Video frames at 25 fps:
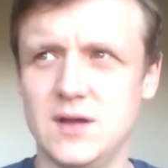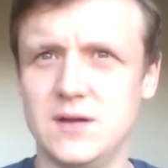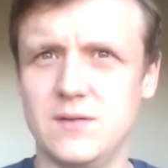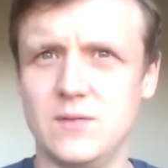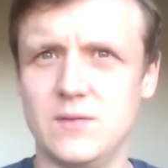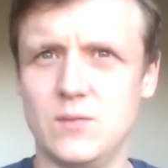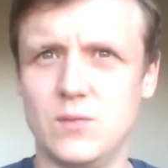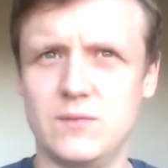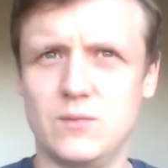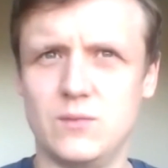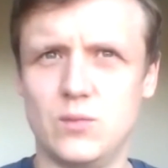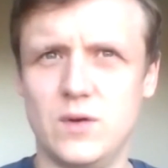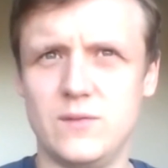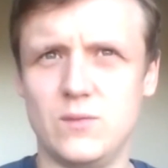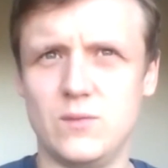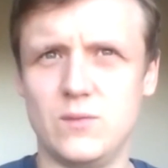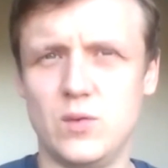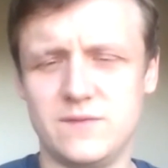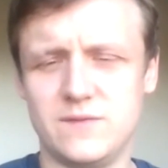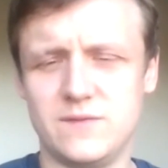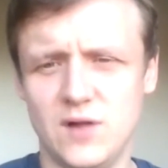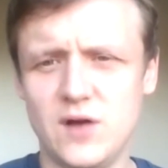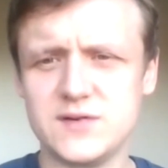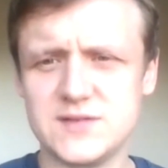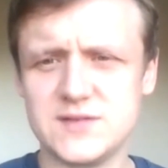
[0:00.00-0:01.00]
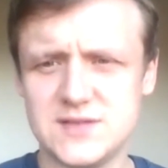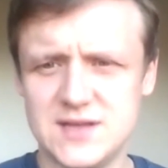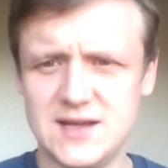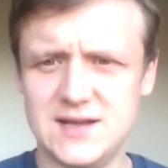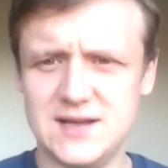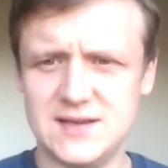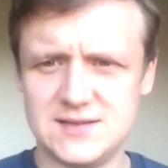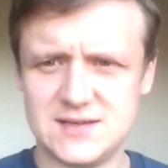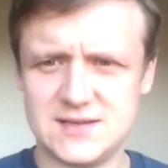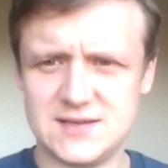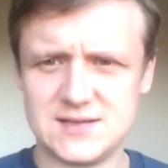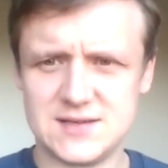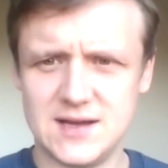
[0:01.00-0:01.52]
We've lost it
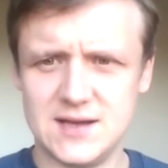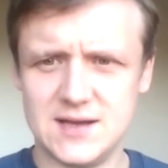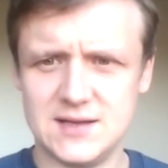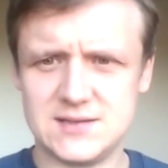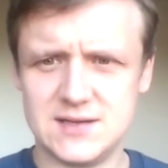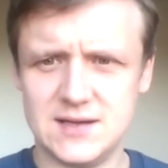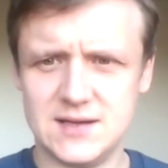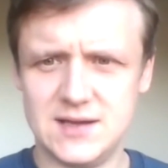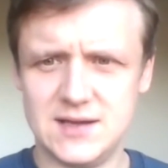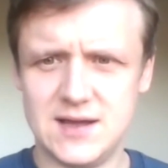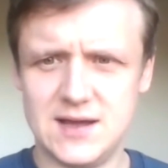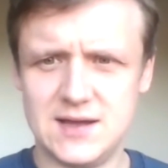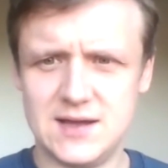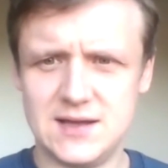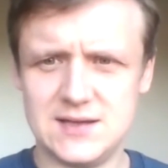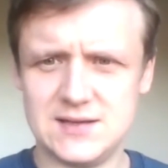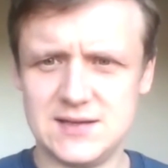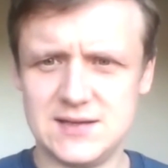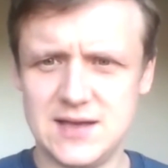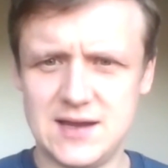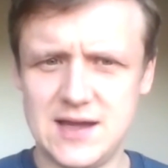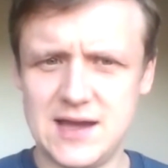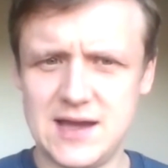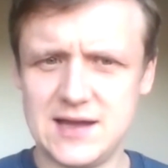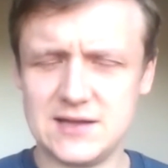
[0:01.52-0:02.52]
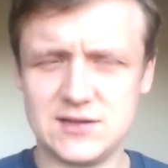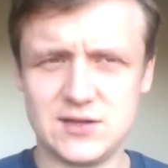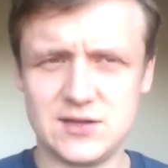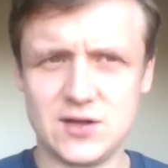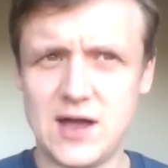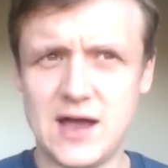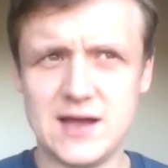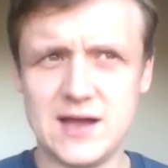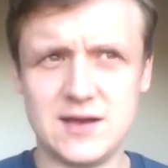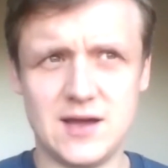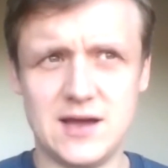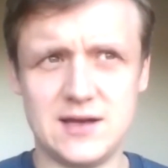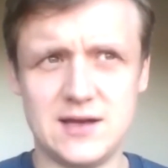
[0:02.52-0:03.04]
in society, and I
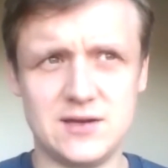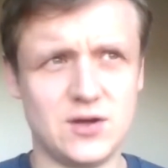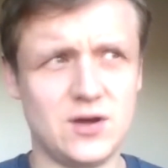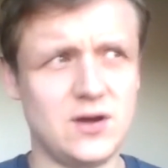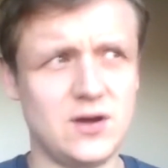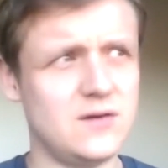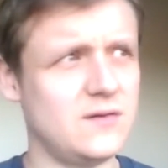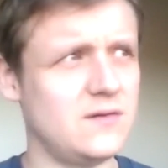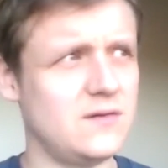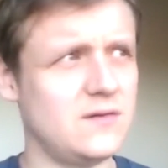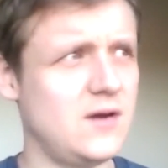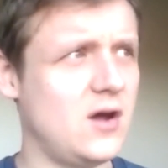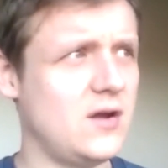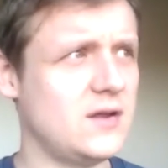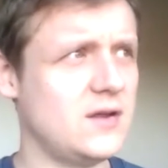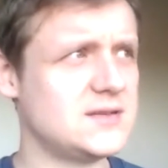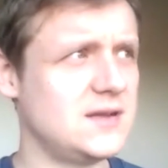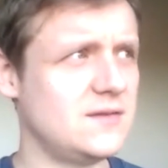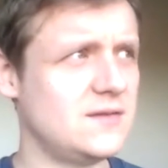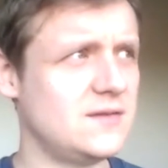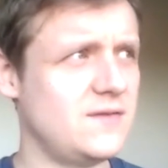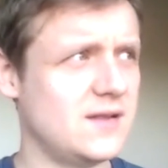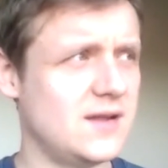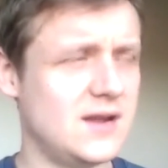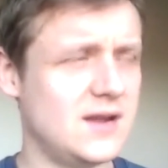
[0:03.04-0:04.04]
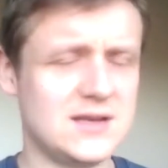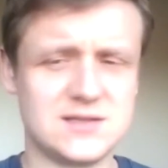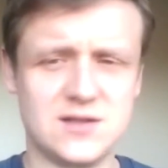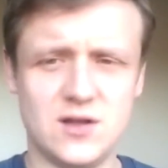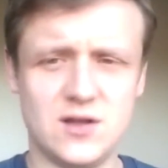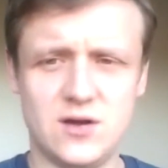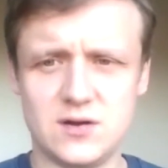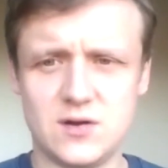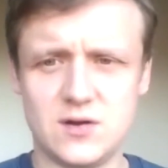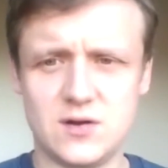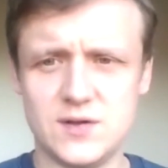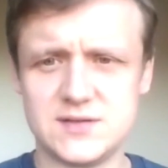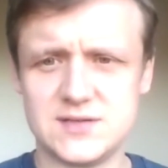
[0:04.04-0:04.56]
don't honestly think that it's
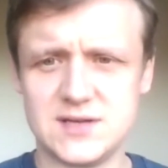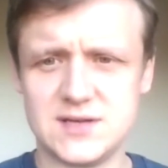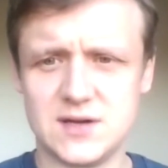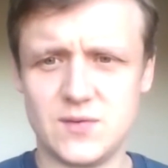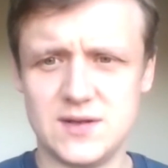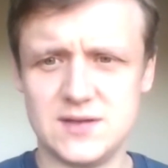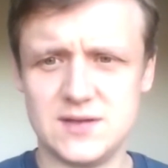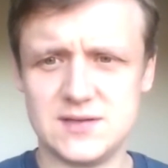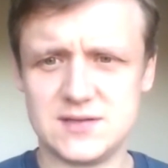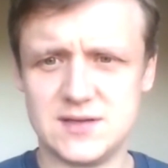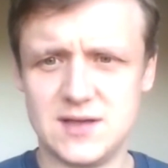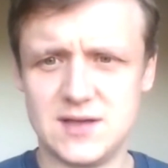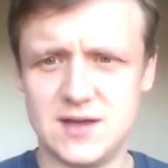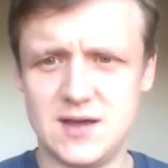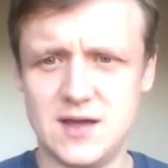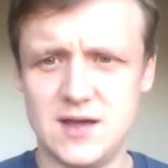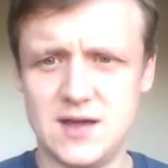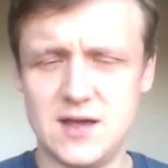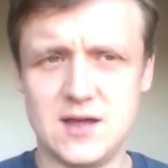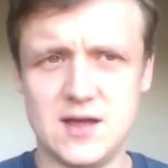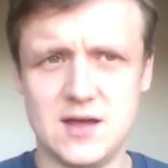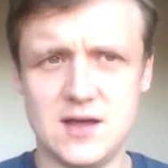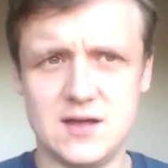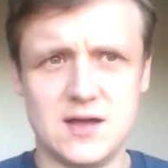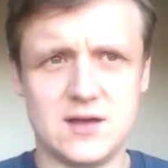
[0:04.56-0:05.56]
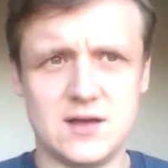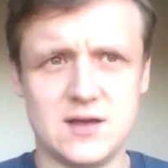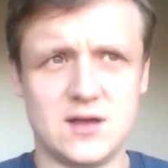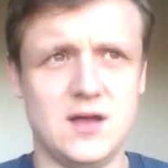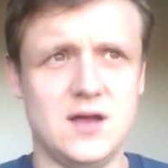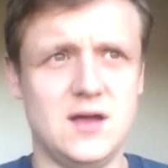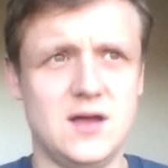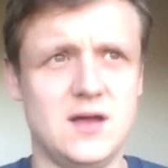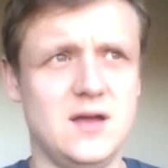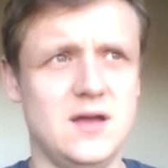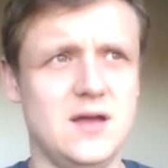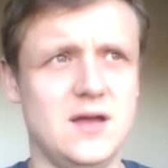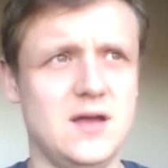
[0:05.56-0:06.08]
not a consequence,
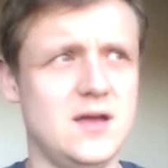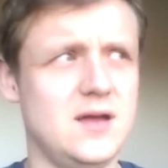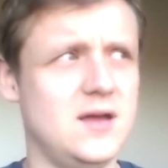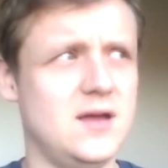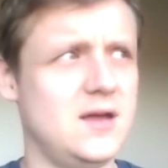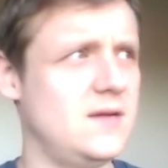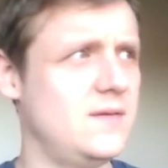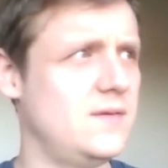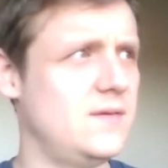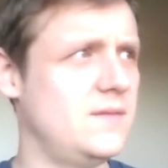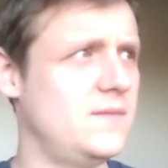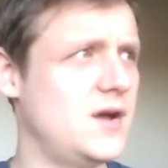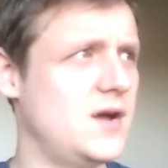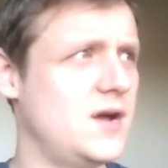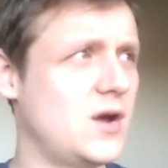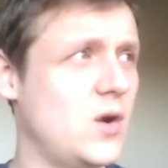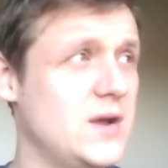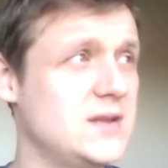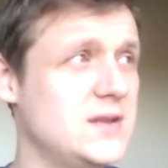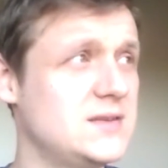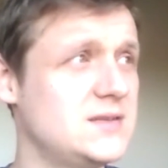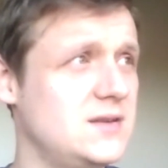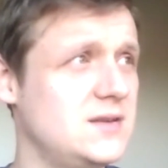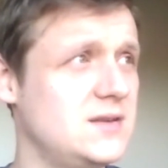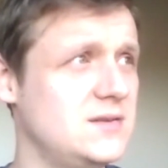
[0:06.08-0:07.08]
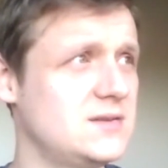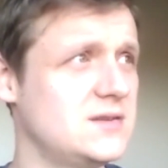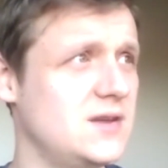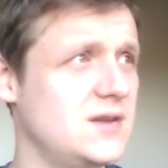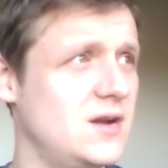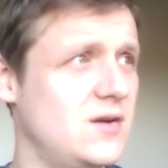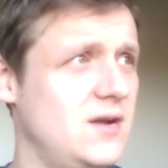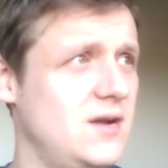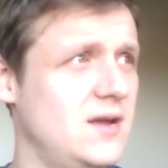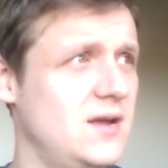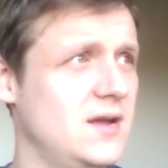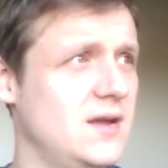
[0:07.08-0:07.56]
a coincidence, sorry,